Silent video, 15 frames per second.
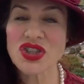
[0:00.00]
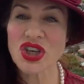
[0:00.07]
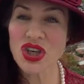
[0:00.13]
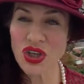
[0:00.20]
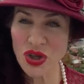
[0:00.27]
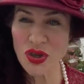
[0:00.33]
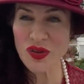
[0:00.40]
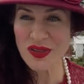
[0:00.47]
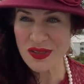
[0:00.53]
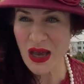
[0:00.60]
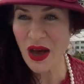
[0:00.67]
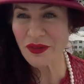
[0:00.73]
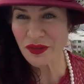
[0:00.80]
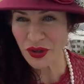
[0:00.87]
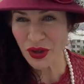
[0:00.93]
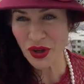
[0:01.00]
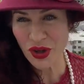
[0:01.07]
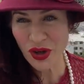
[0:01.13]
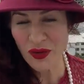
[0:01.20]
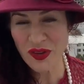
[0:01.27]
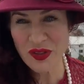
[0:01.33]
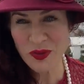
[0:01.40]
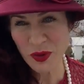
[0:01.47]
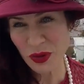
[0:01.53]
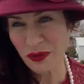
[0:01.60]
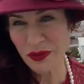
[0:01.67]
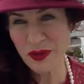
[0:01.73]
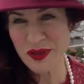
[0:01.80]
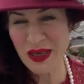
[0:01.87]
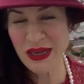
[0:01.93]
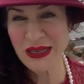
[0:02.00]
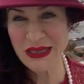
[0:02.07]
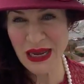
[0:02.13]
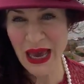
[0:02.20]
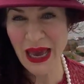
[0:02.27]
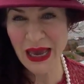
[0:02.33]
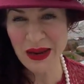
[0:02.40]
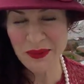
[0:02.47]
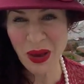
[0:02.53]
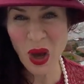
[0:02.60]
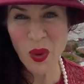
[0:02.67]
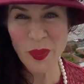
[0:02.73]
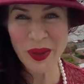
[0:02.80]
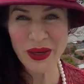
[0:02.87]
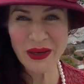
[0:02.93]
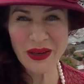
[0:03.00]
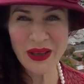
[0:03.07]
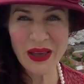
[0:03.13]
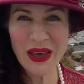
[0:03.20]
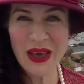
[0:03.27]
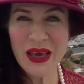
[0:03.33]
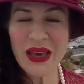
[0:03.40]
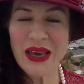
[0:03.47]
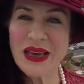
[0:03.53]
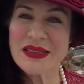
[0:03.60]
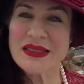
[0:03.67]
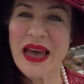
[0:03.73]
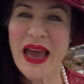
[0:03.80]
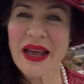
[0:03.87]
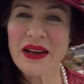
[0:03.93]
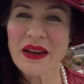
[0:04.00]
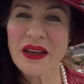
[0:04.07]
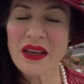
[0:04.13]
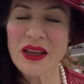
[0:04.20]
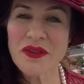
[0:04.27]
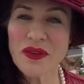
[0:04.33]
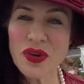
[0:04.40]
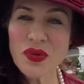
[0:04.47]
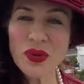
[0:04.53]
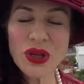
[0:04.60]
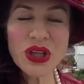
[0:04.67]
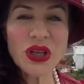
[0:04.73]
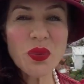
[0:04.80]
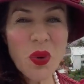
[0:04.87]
to you this afternoon on this beautiful sunny day in Melbourne is that if you really